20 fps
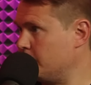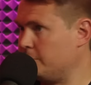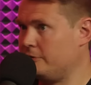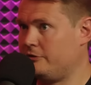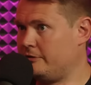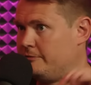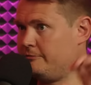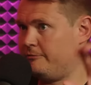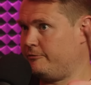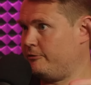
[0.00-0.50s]
this
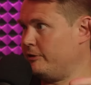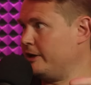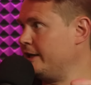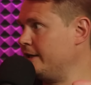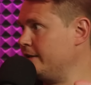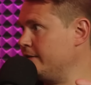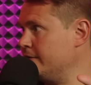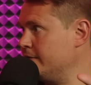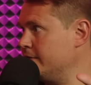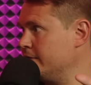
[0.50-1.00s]
was the
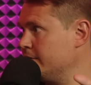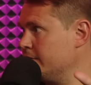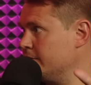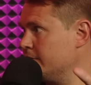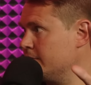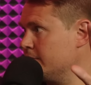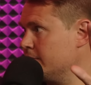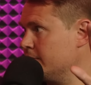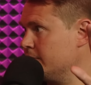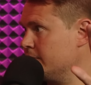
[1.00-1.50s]
friggin',
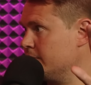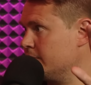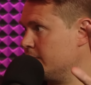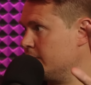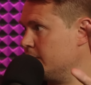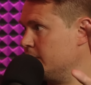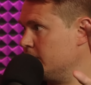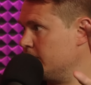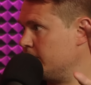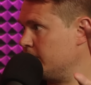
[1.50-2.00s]

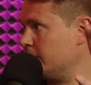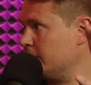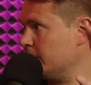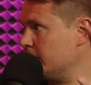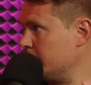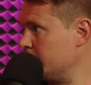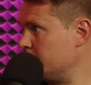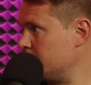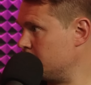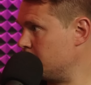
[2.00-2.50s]
you
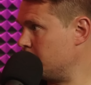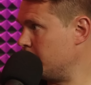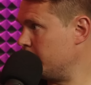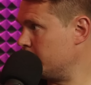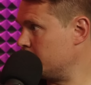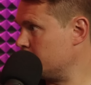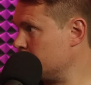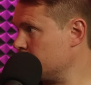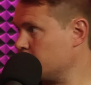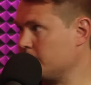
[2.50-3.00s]
think you're
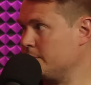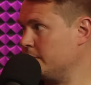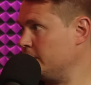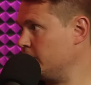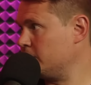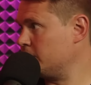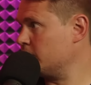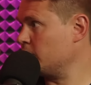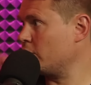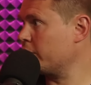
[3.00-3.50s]
special, somebody
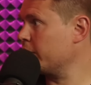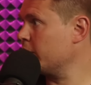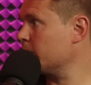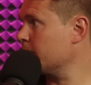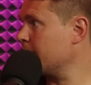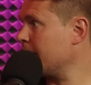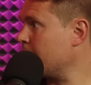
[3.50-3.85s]
should knock it up